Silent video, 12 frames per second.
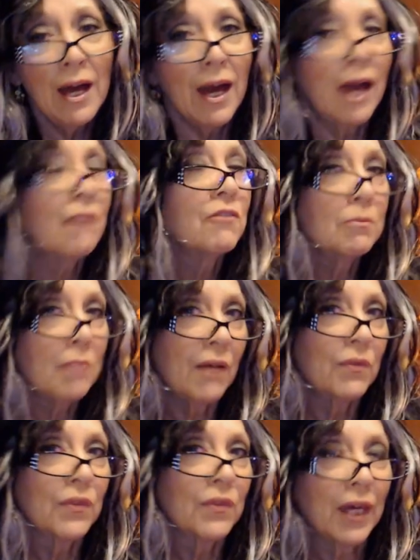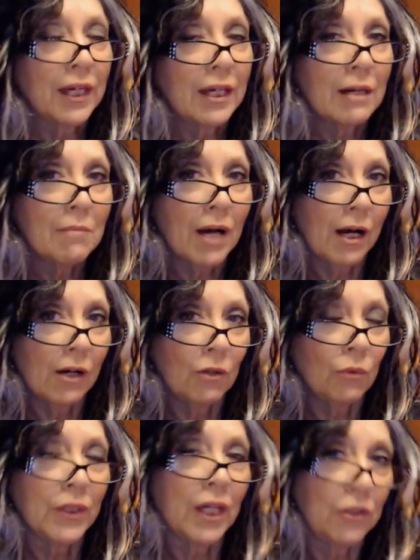Every month they come out
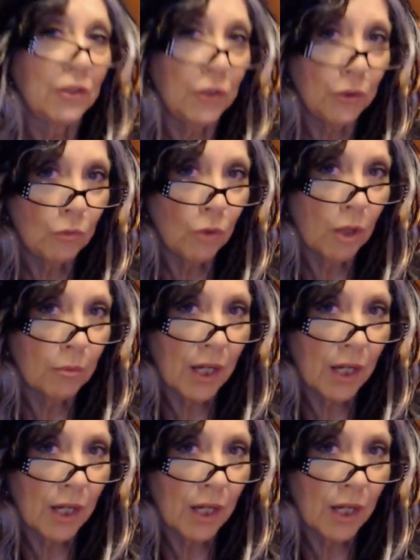with a new warmer